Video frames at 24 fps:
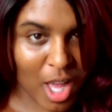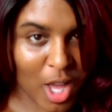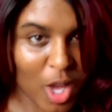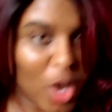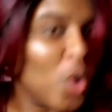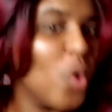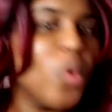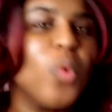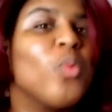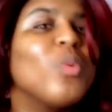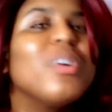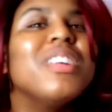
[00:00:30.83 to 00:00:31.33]

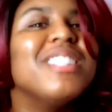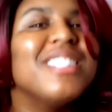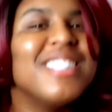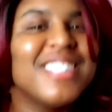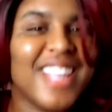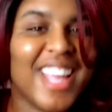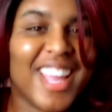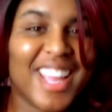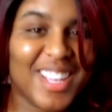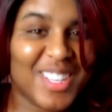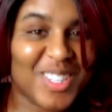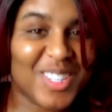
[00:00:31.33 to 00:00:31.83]
We
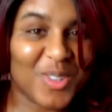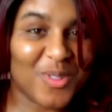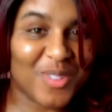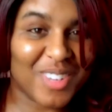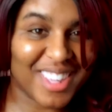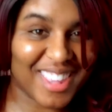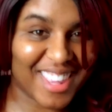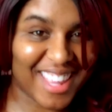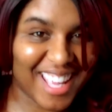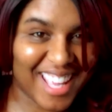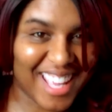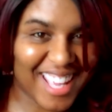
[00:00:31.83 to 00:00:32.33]
stay doing
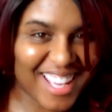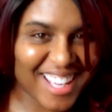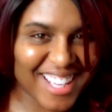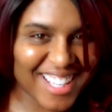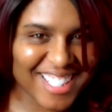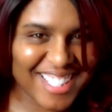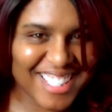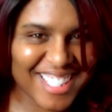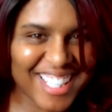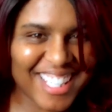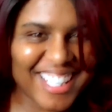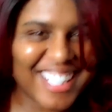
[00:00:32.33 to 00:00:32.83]

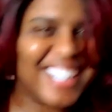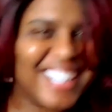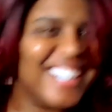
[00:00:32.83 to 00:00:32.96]
things.